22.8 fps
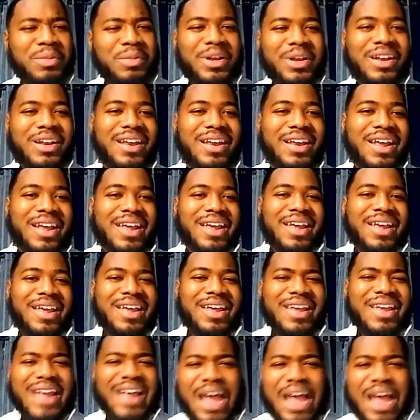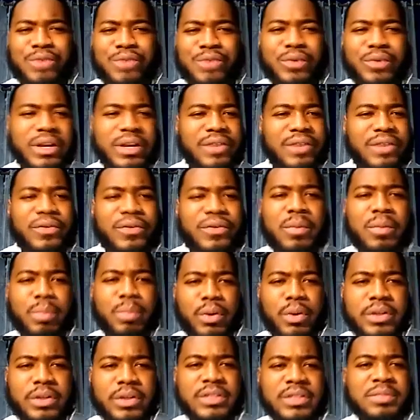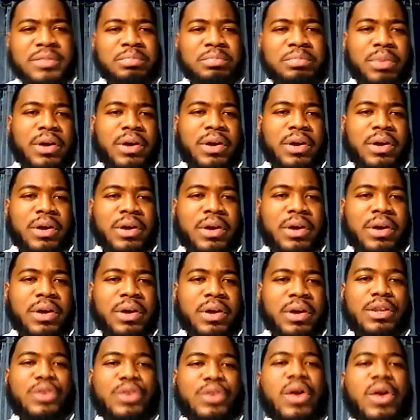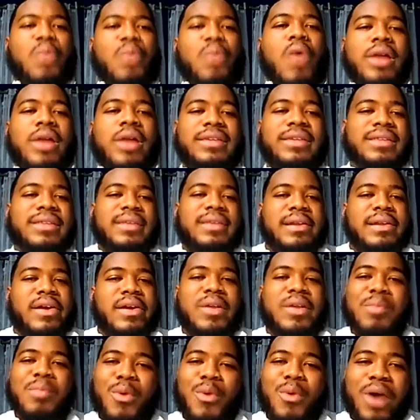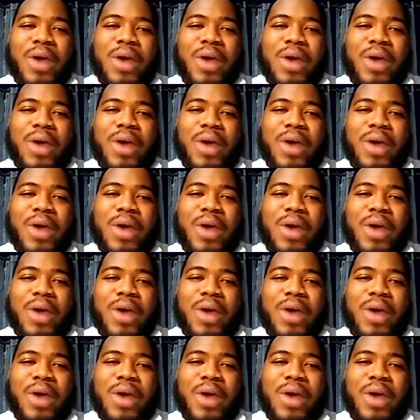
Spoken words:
but I'd read different books, but I wanted to learn more.